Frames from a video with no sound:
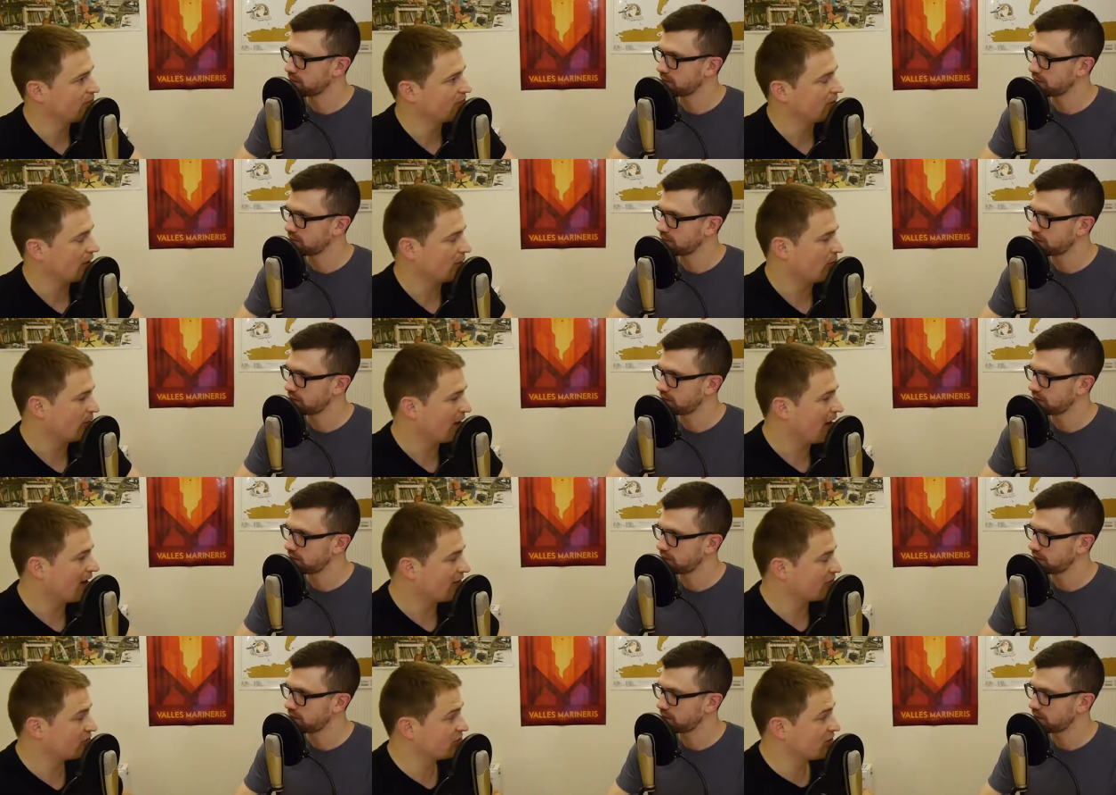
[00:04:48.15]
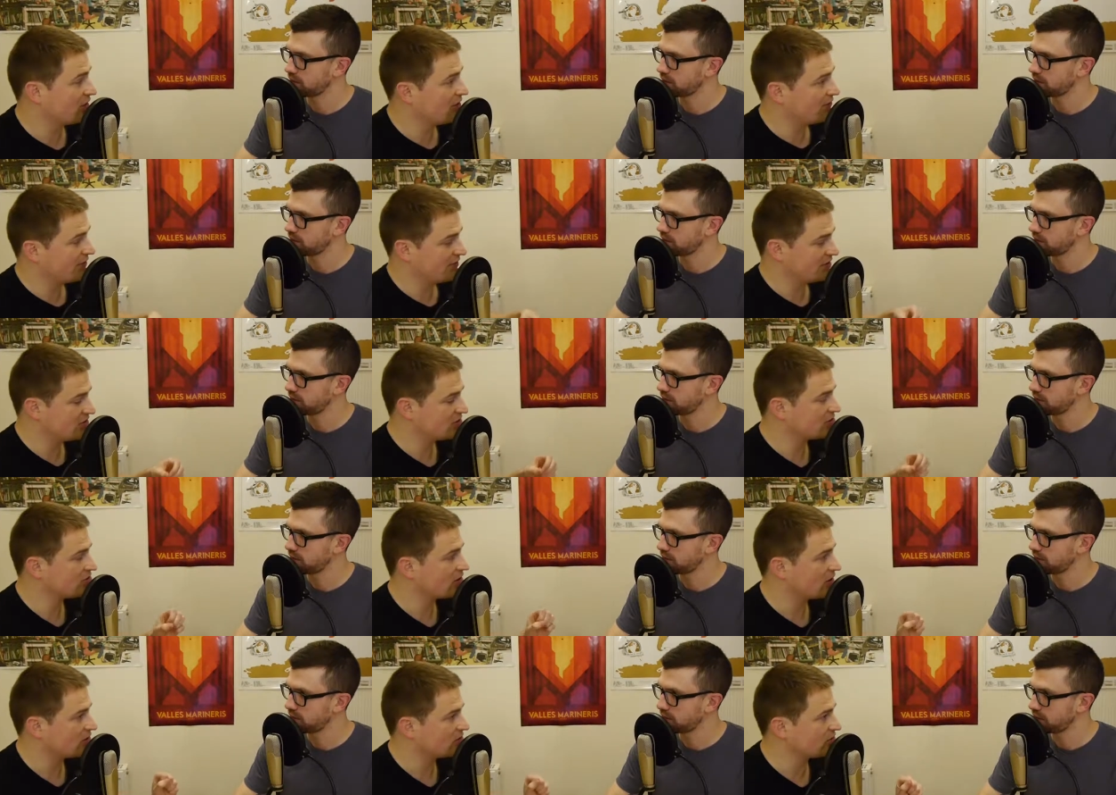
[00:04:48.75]
Speaker 1: And we have surveyed
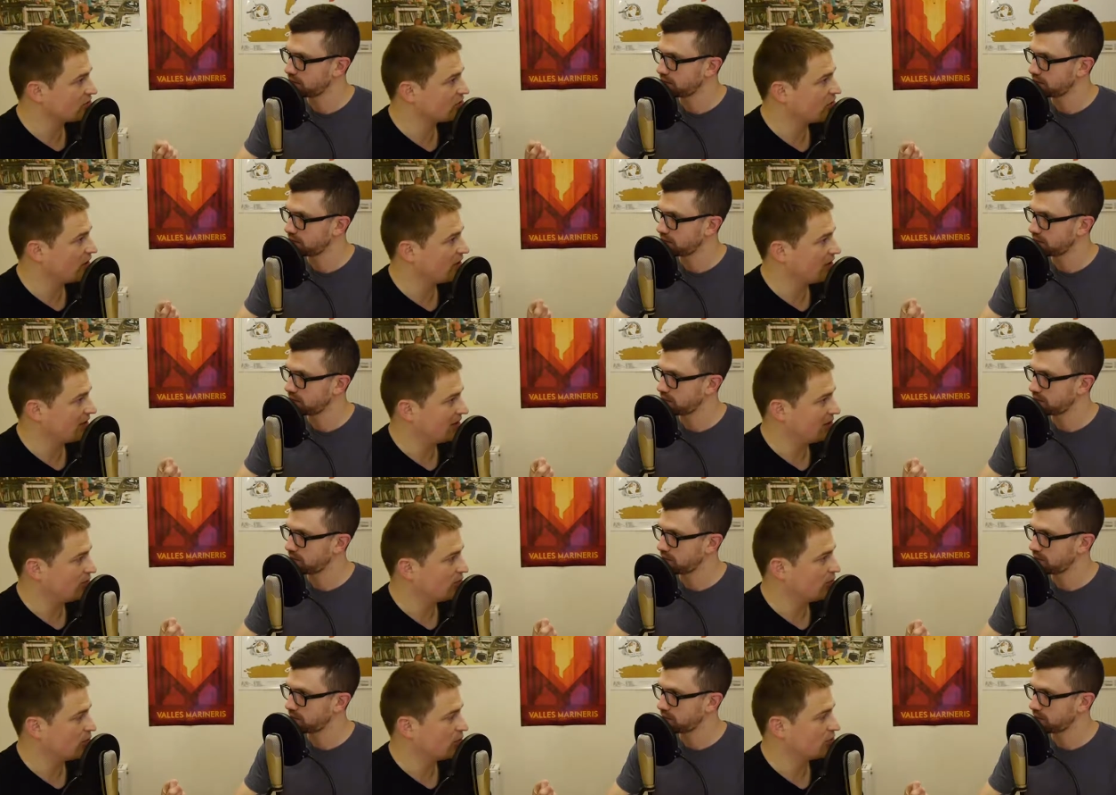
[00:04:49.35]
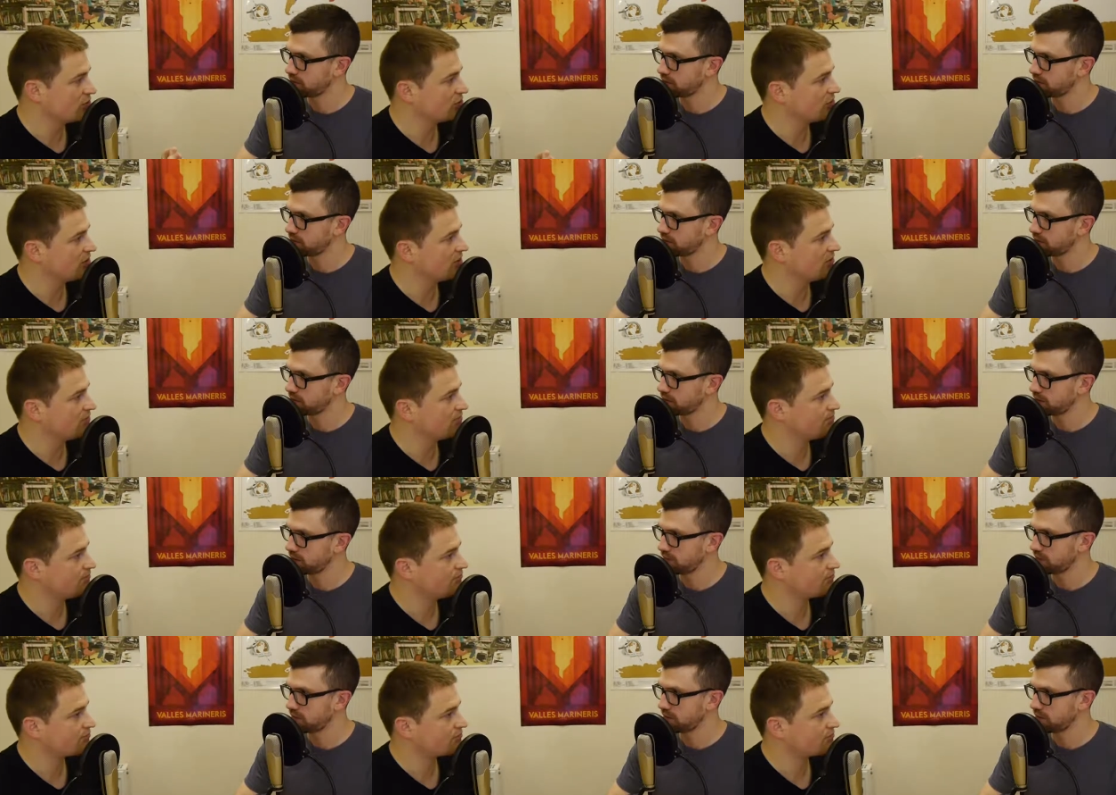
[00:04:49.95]
such a tiny portion.